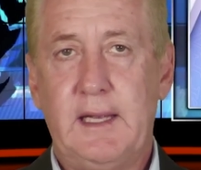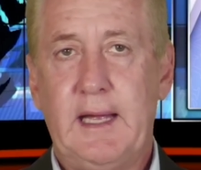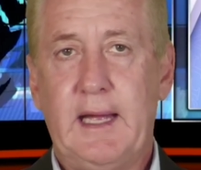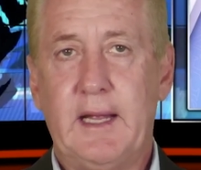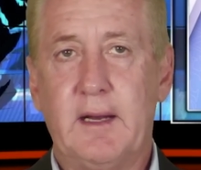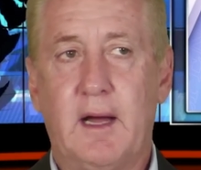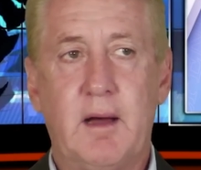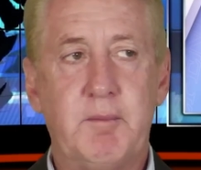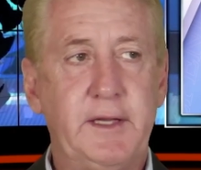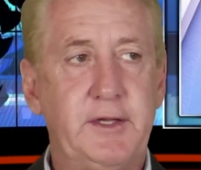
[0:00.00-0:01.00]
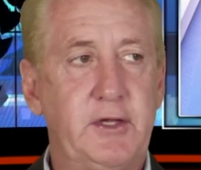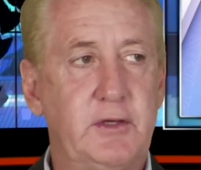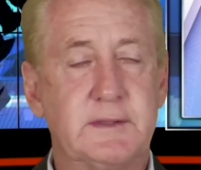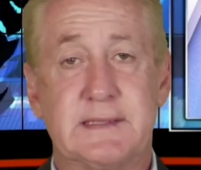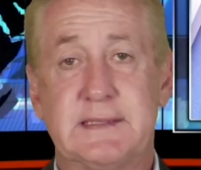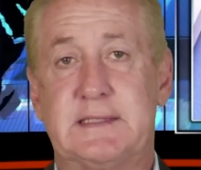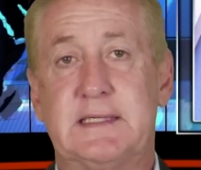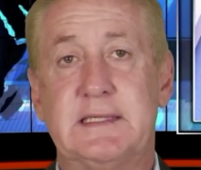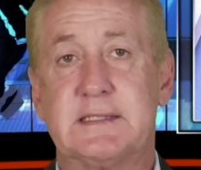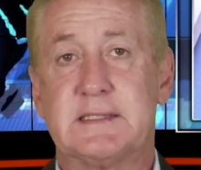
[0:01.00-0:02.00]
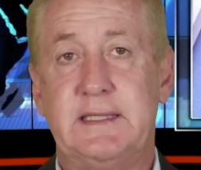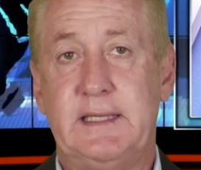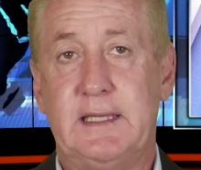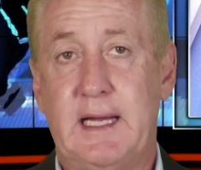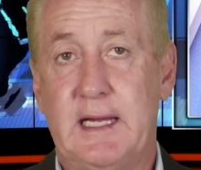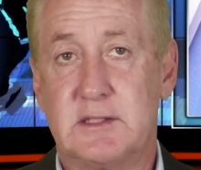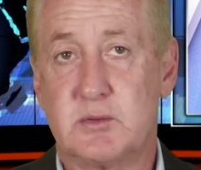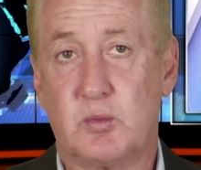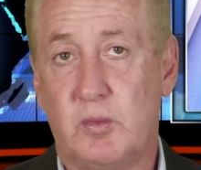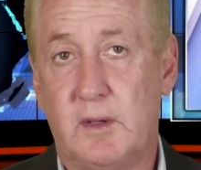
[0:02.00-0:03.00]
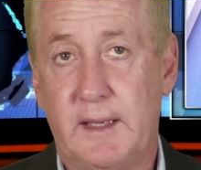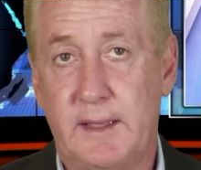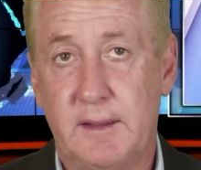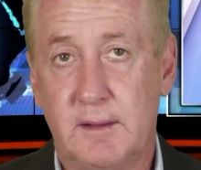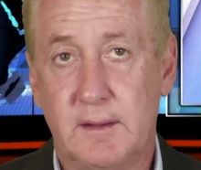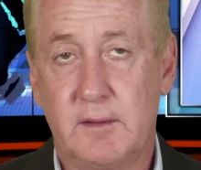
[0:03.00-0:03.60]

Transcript: And I'm going to use Disney as one.